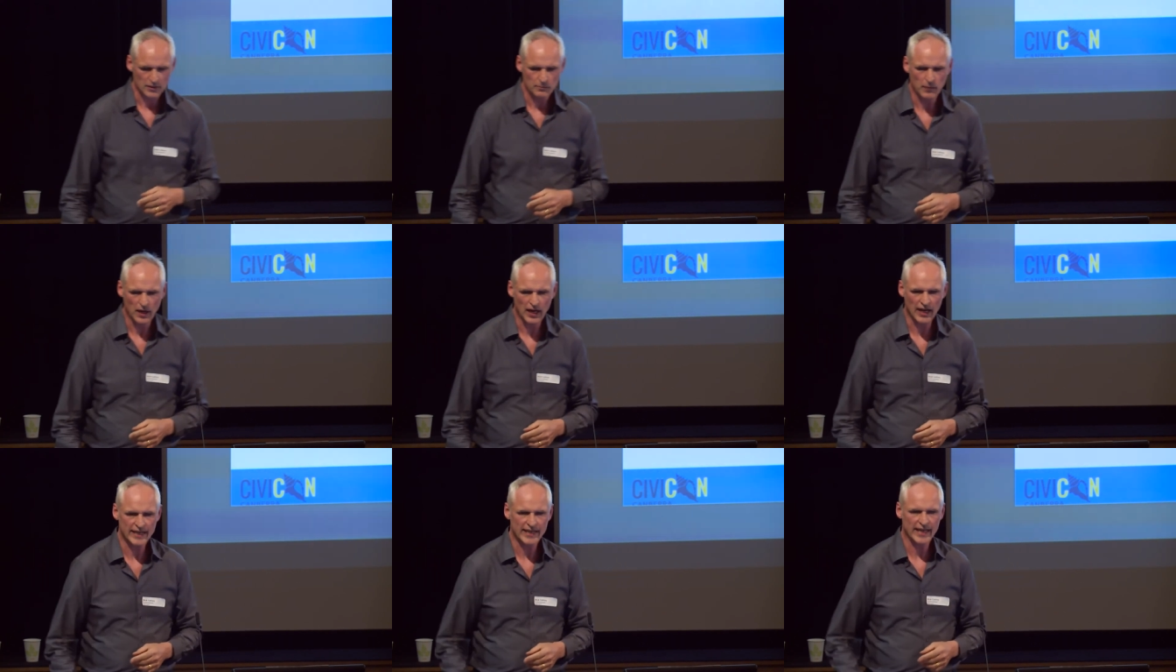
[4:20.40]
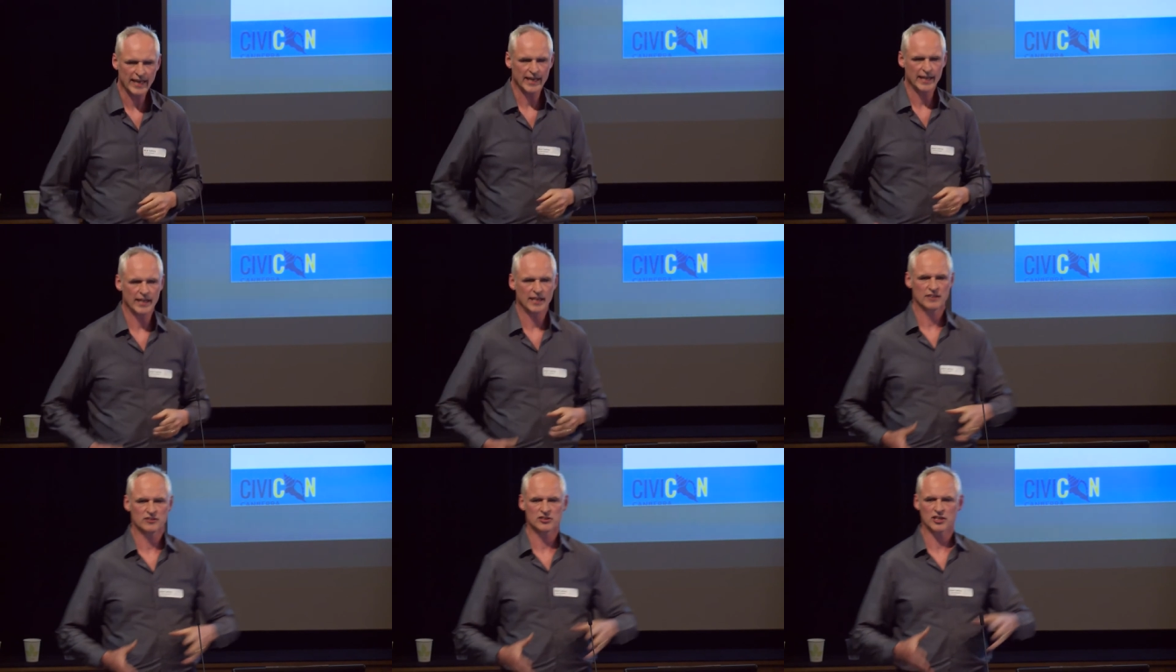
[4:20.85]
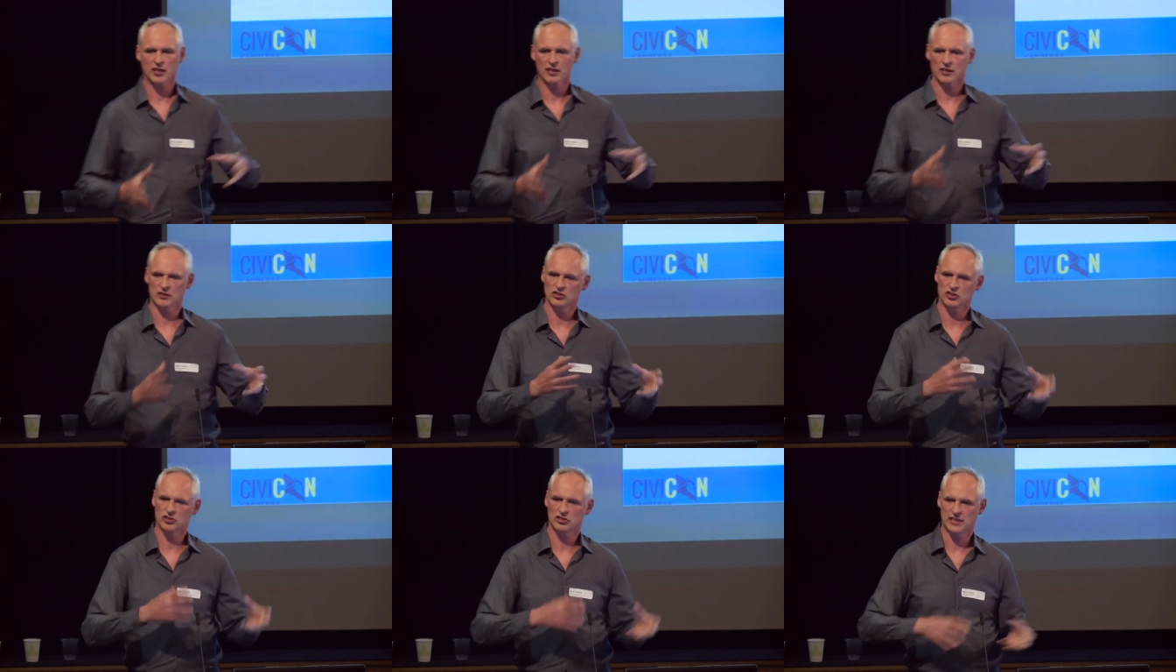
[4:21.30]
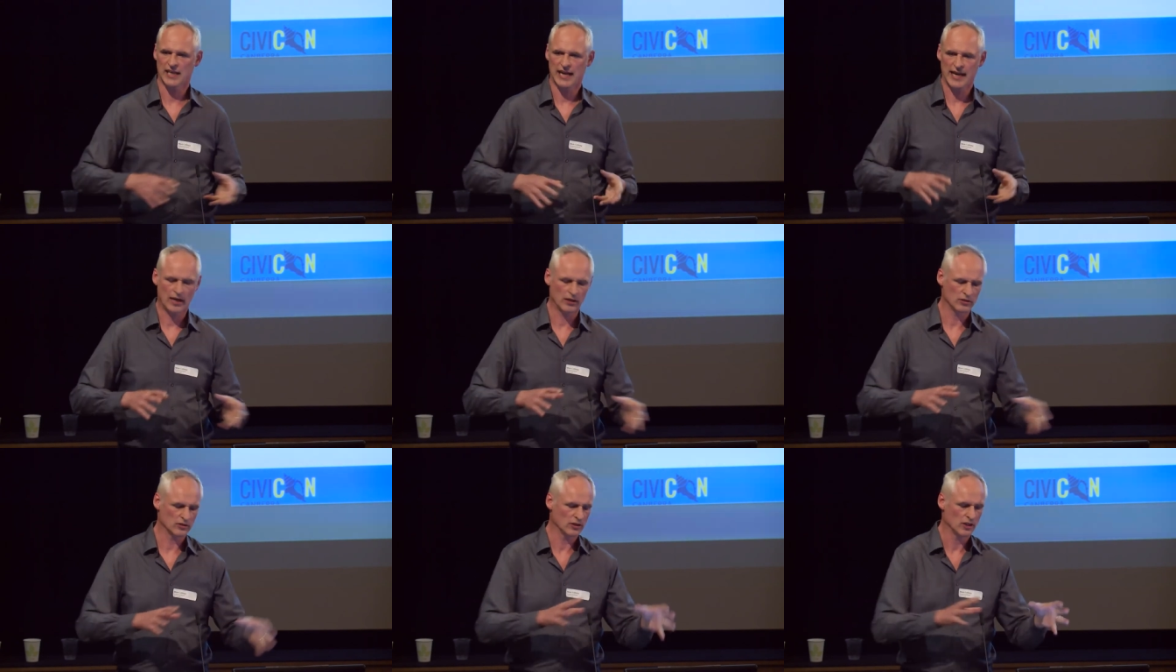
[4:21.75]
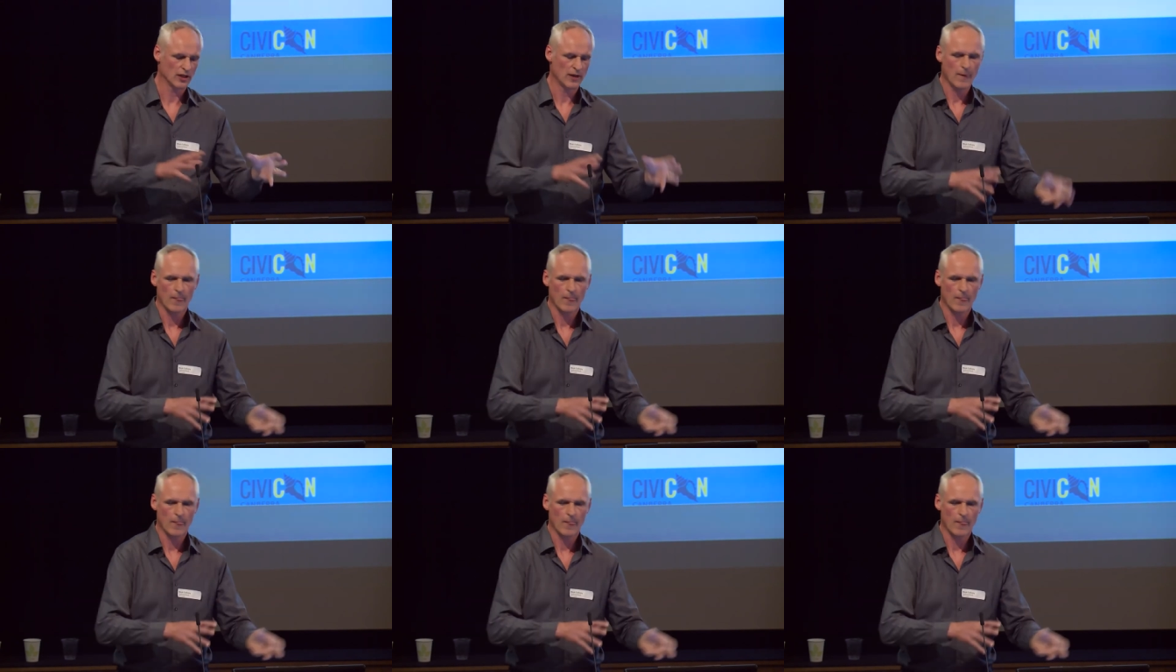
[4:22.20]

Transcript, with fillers: by getting intelligence out